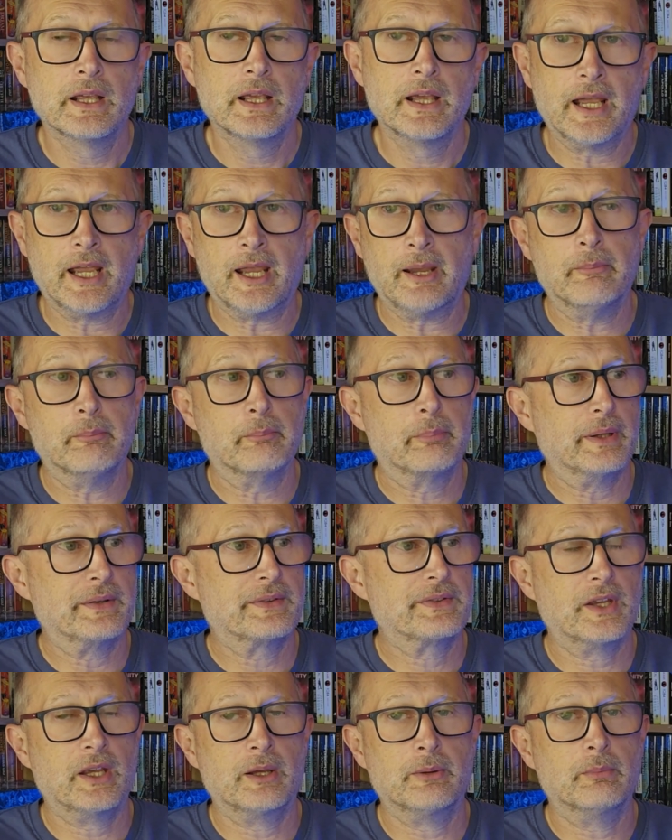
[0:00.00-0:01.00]
I
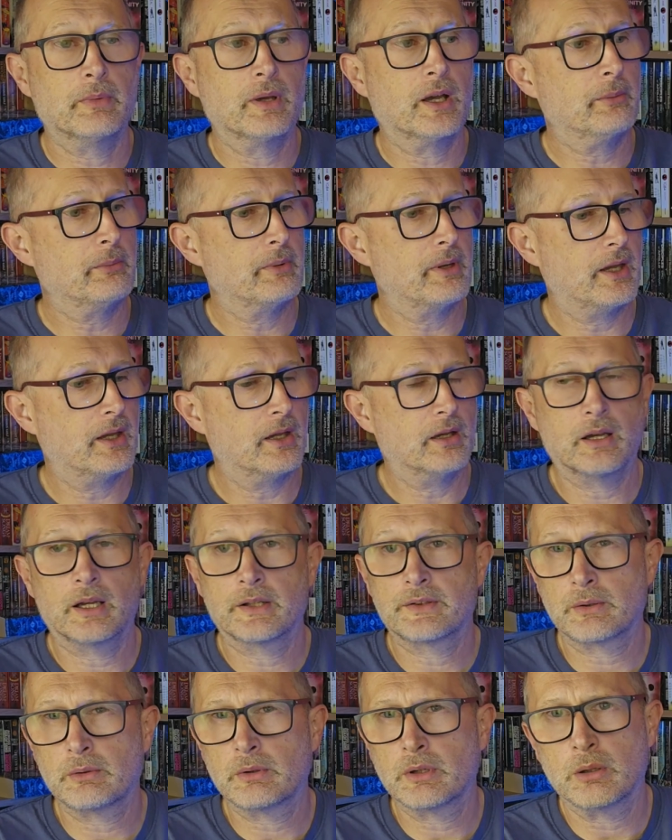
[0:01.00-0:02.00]

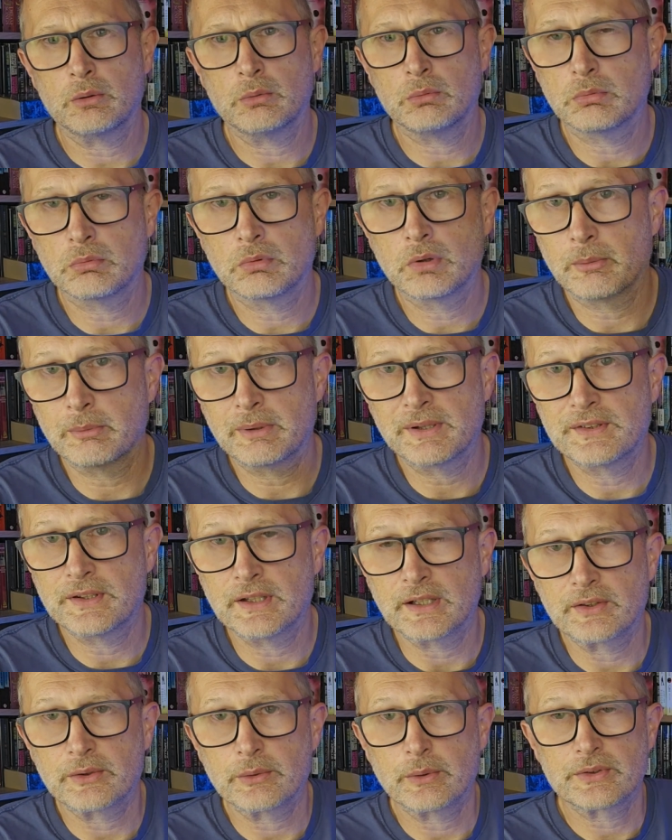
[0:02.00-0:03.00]
don't know, I'm
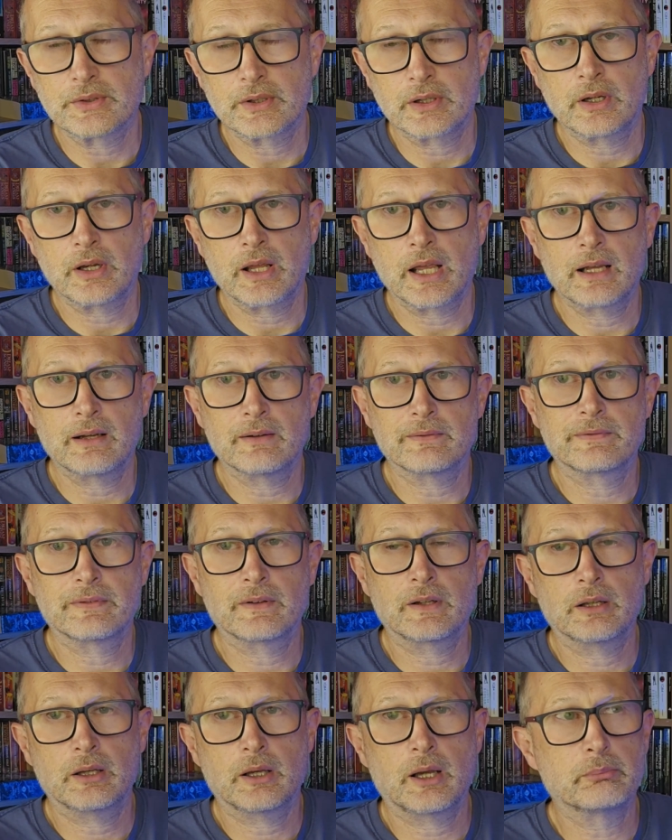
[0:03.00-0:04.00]
listening to it, so I don't know how
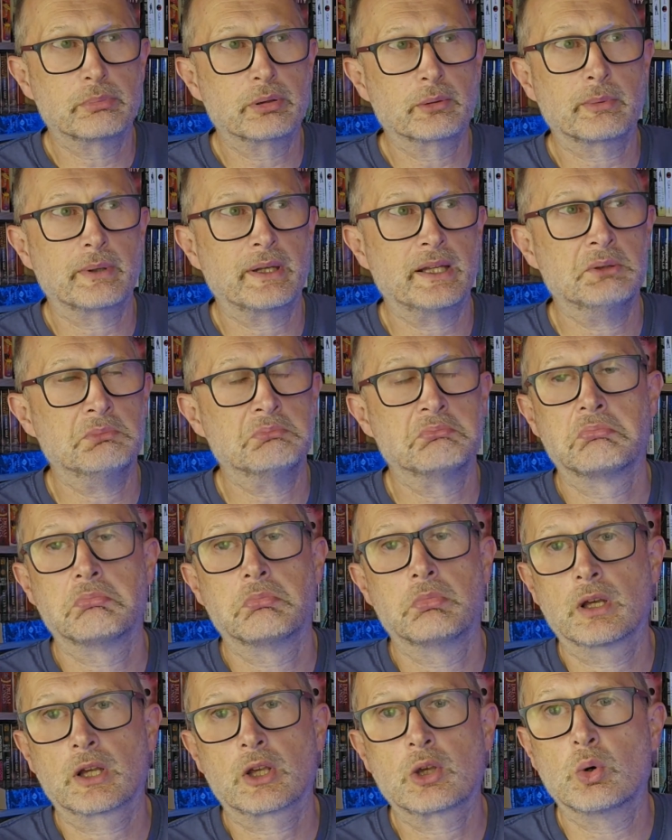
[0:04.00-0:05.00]
far. I'm probably
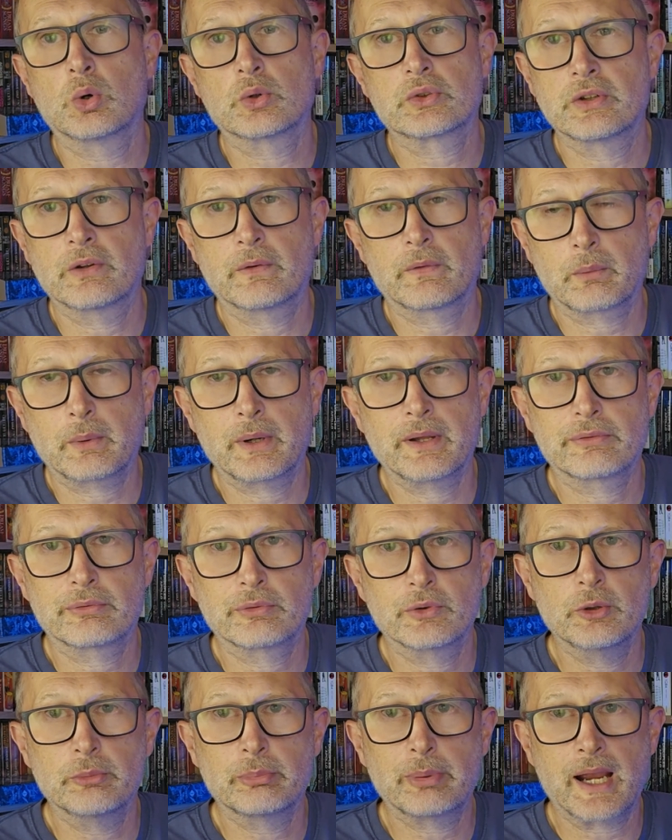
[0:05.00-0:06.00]
a quarter of the way
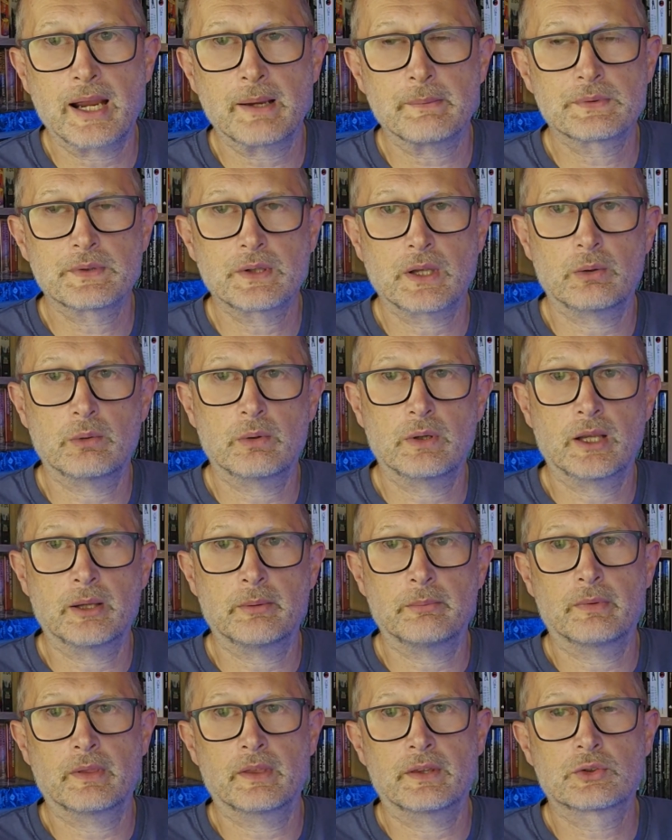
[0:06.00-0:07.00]
through, perhaps, so
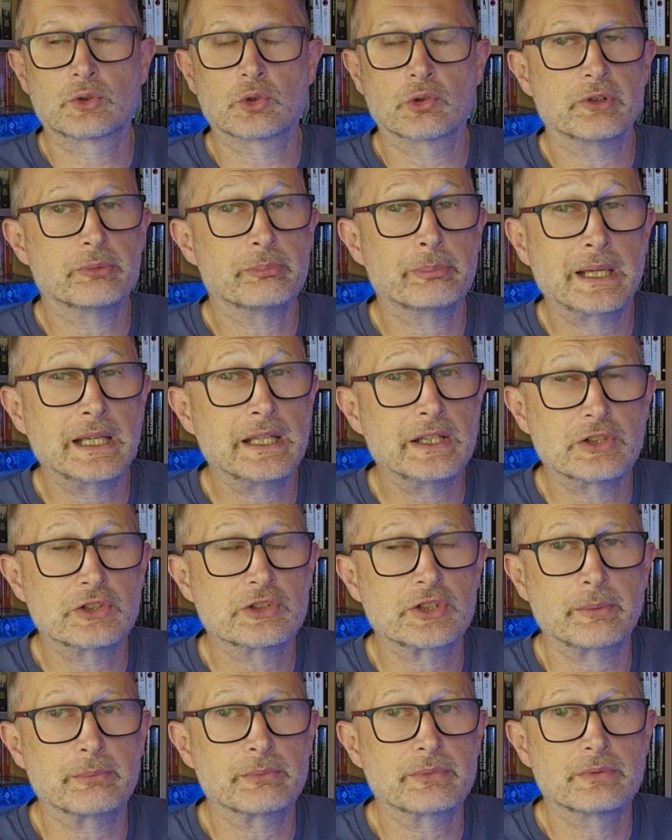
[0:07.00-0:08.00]
the story's beginning
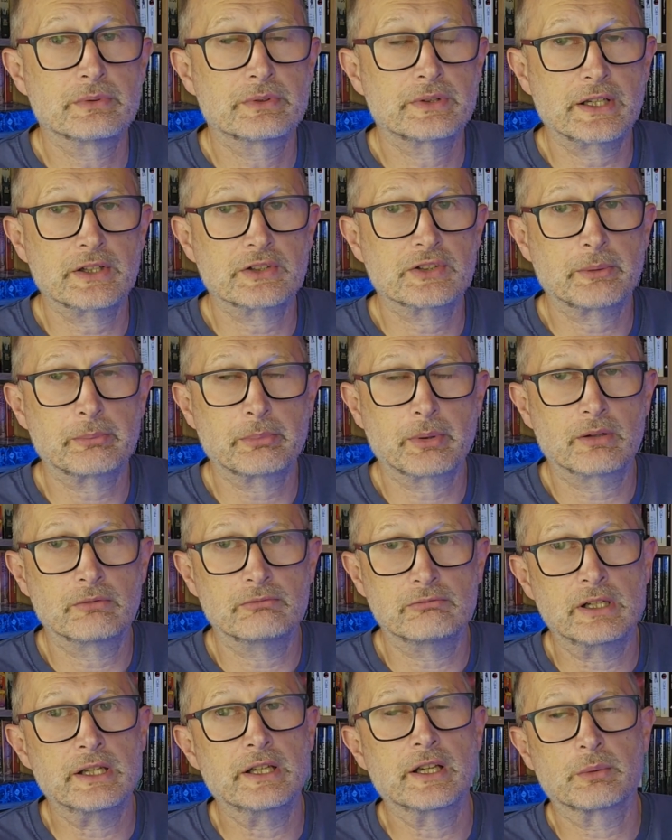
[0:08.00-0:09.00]
to take shape, but I don't
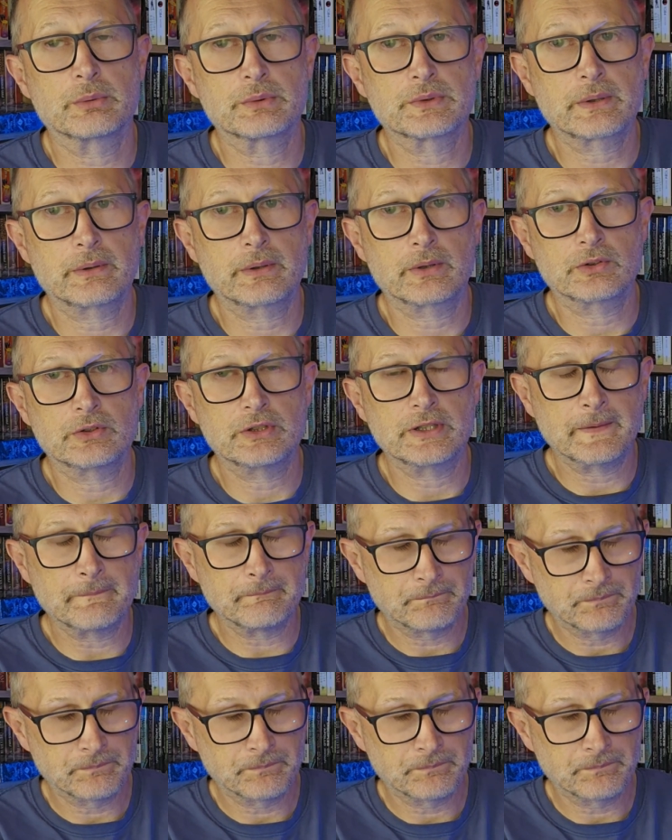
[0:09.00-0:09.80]
really know what's going on yet.